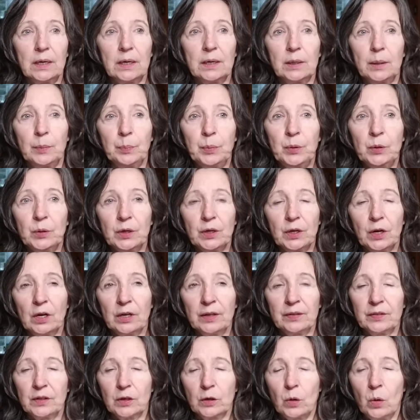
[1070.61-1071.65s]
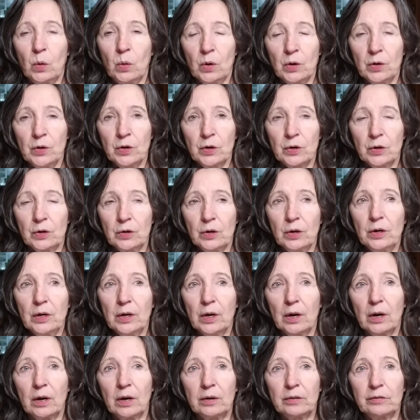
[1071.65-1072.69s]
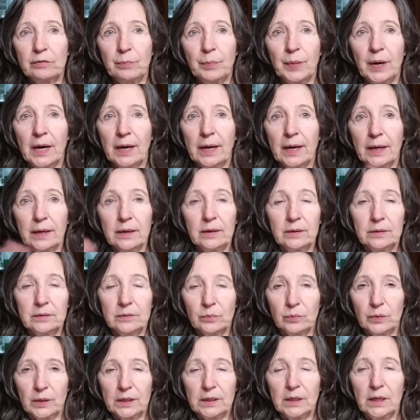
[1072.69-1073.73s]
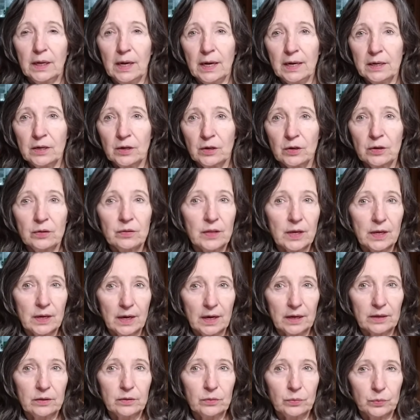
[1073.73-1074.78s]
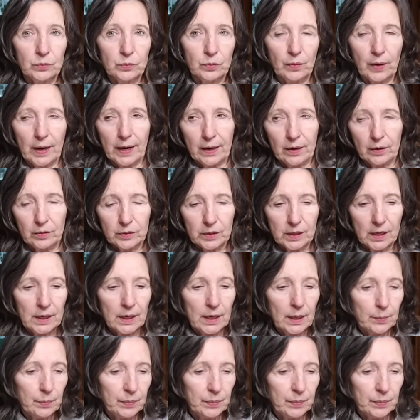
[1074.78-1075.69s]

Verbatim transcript: uh, put on the corner of my recliner that I threw out,